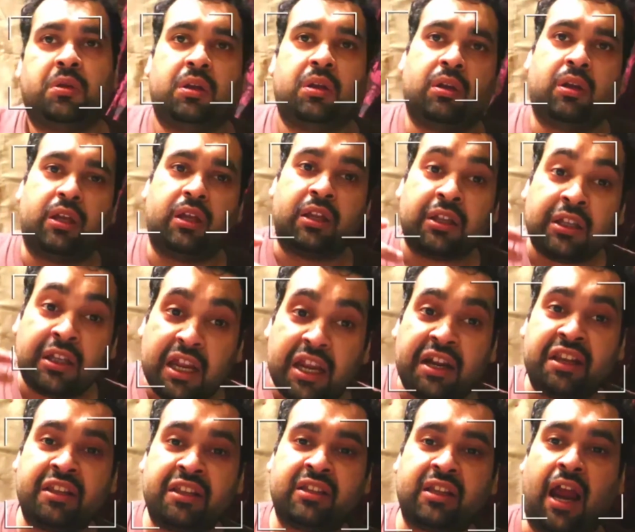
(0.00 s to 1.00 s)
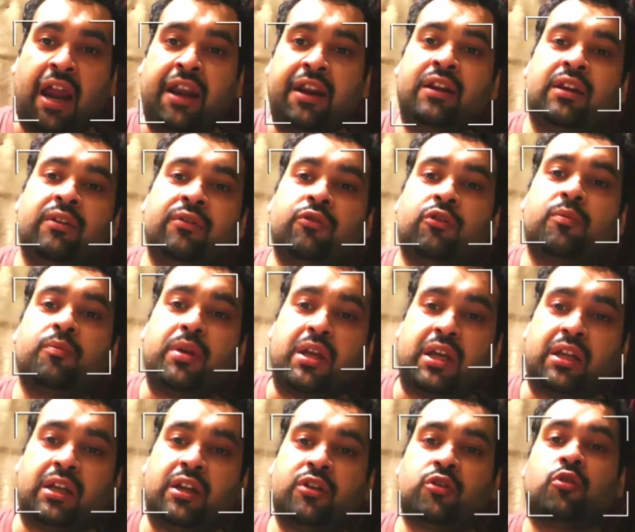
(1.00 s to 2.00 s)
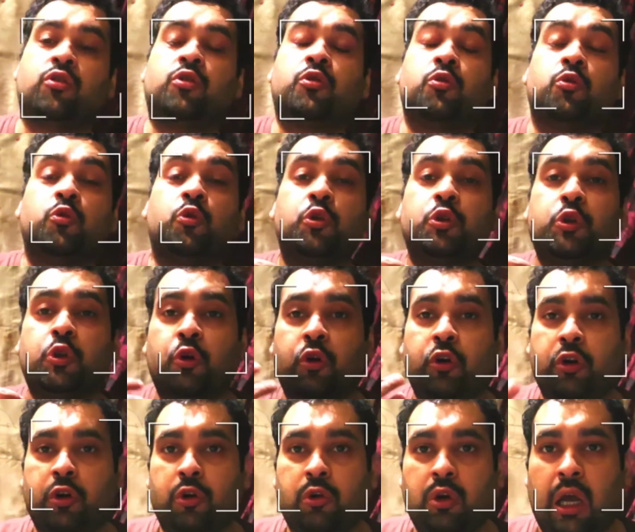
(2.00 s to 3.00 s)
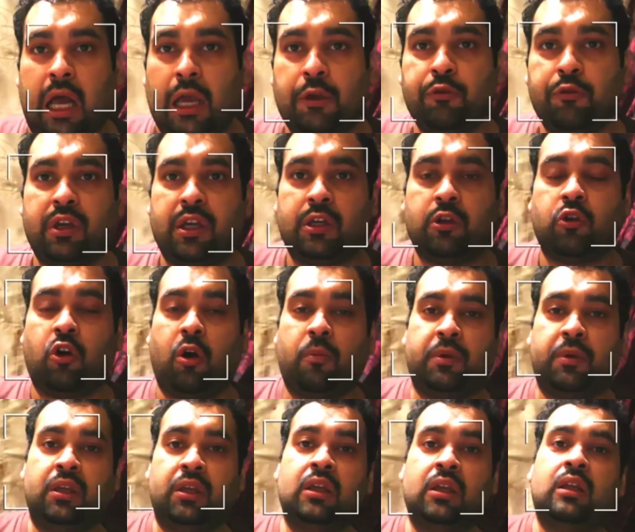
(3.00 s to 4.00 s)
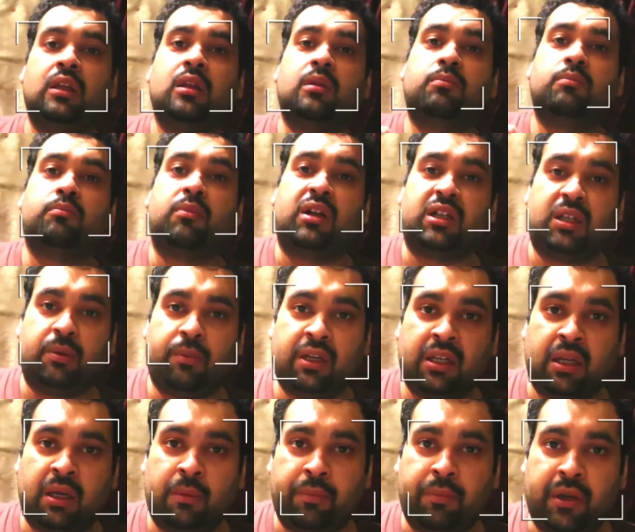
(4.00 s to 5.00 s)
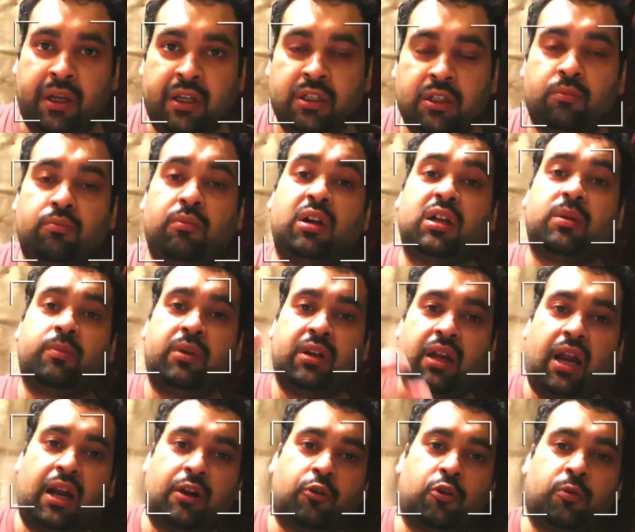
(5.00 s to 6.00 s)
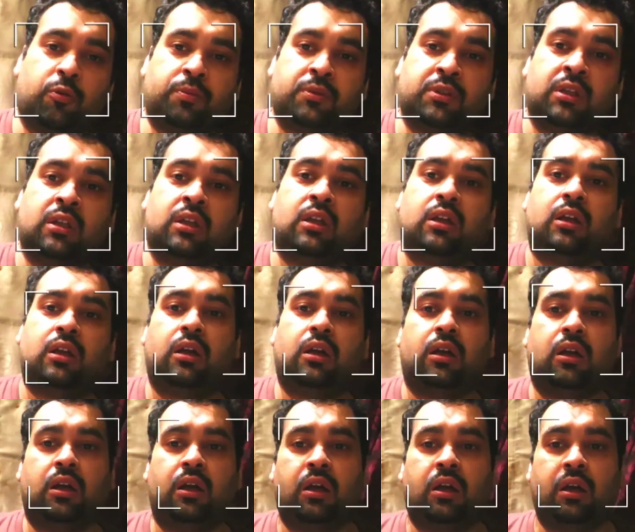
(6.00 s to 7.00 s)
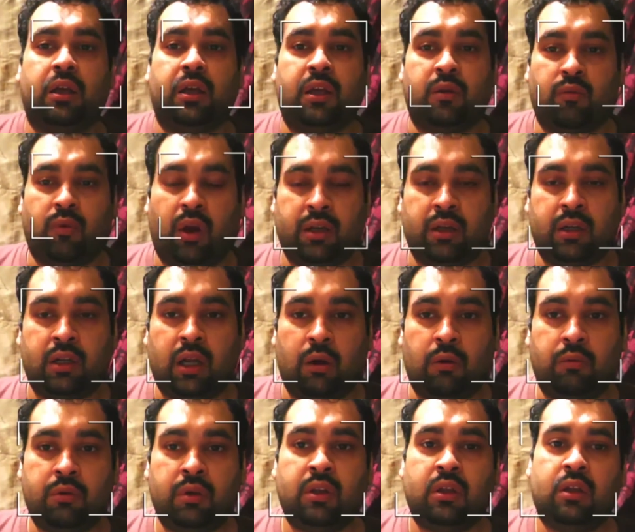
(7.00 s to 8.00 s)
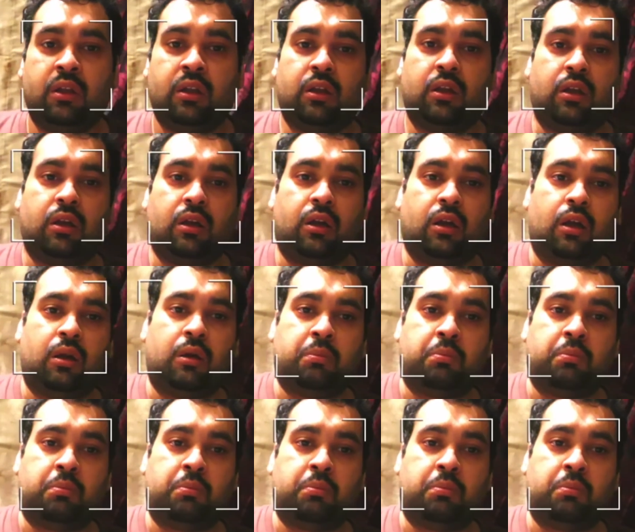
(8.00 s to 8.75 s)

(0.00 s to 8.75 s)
it is ideally for beginners or who don't know how you can copy multiple campaigns, multiple ad groups in one account. They